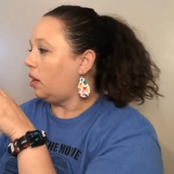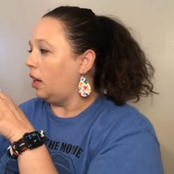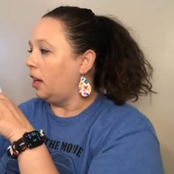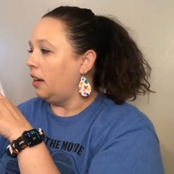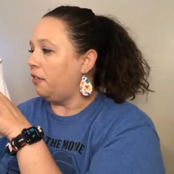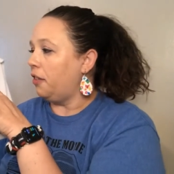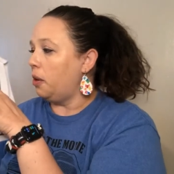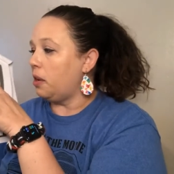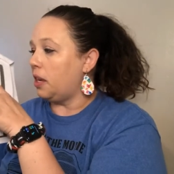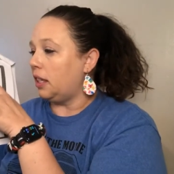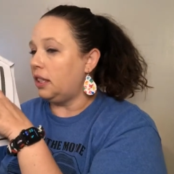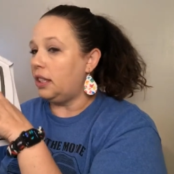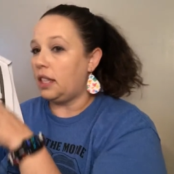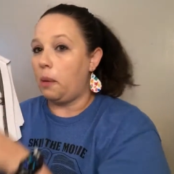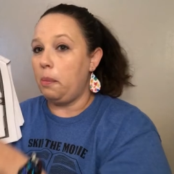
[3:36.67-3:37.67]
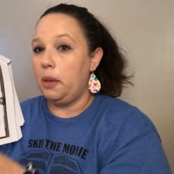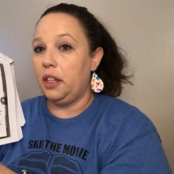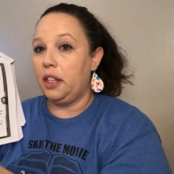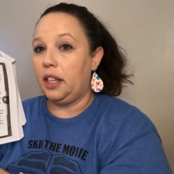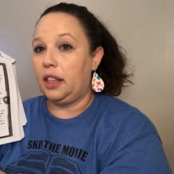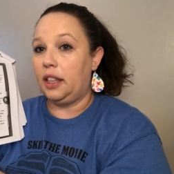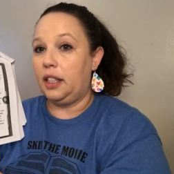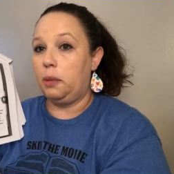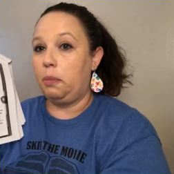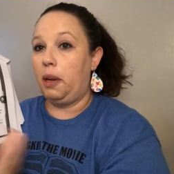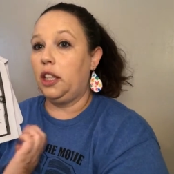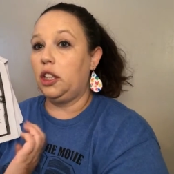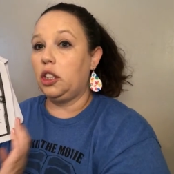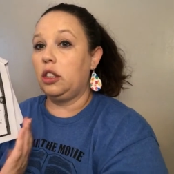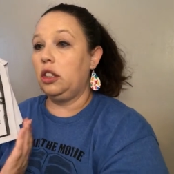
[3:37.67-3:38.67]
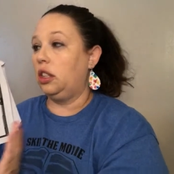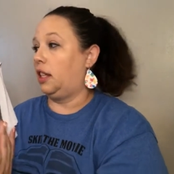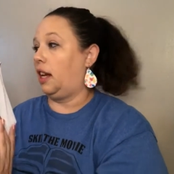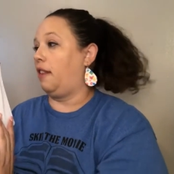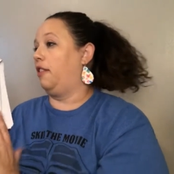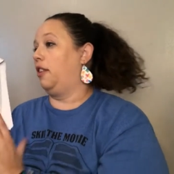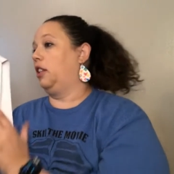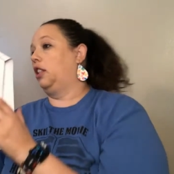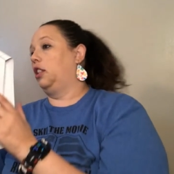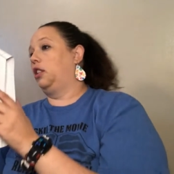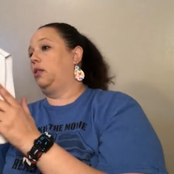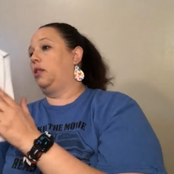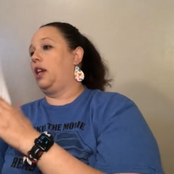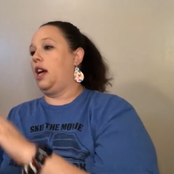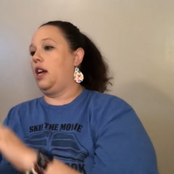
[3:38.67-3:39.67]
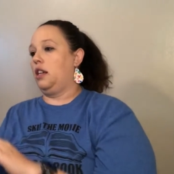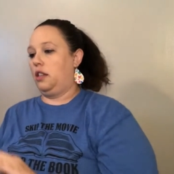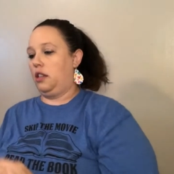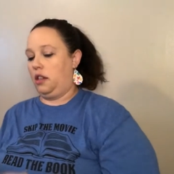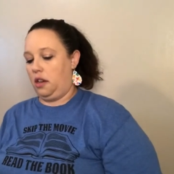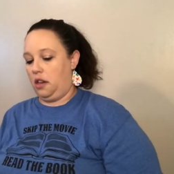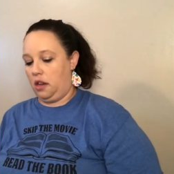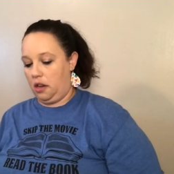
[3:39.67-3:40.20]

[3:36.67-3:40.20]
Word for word: And if you want to stop and look at these pictures, definitely do that.